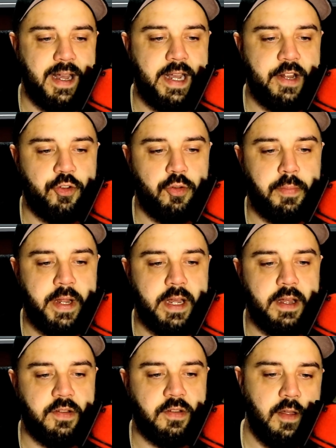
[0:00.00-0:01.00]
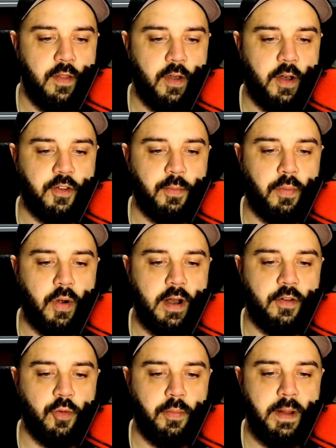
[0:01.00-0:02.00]
Andrew. P.S. Thoughts and
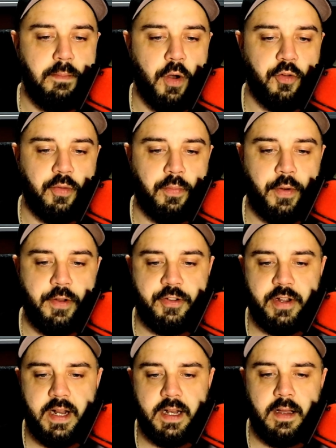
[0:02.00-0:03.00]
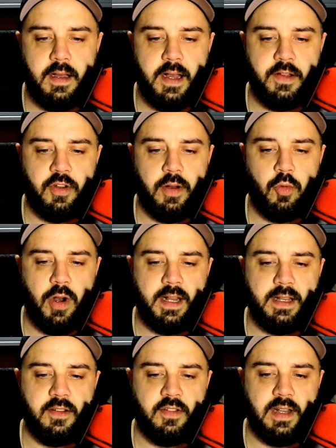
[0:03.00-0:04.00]
prayers would be most appreciated. As I'm
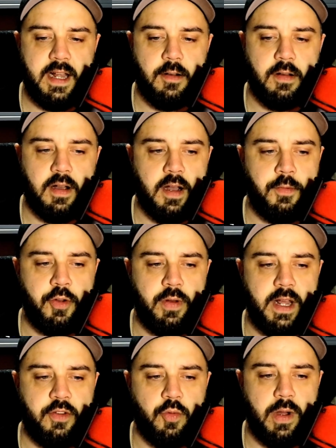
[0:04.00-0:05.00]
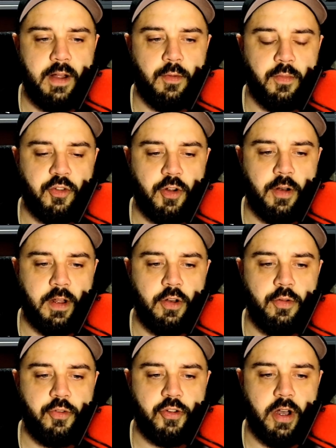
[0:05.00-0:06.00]
writing this letter, I'm two days away from starting a
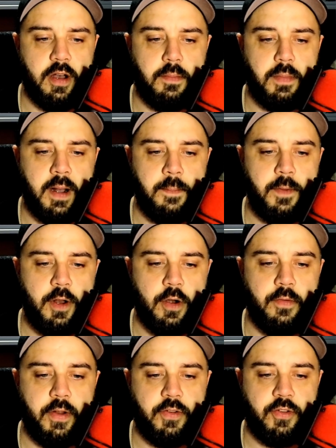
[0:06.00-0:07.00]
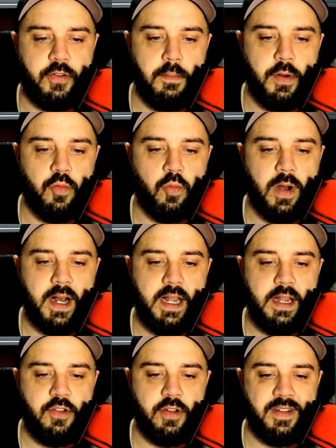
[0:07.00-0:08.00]
new job. I'm nervous, but
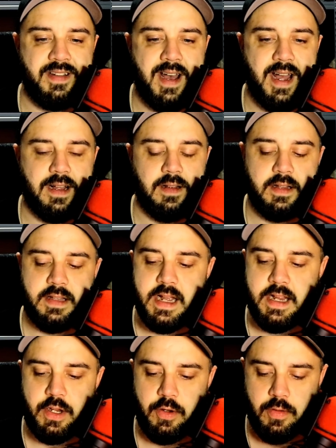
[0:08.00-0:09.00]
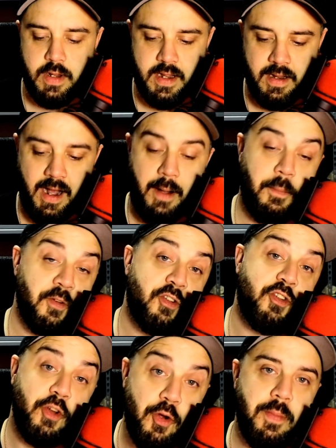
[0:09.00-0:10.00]
ready to tackle it. Thank you. I'm
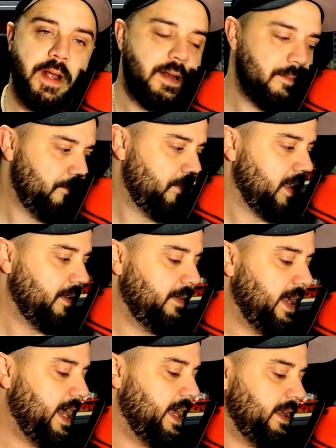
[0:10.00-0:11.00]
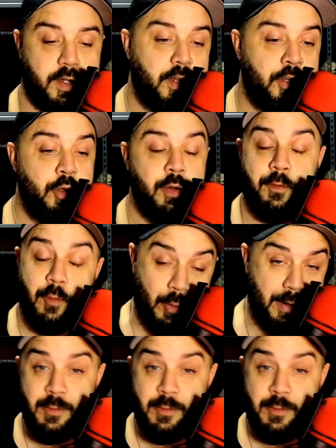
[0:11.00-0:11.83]
assuming that you have already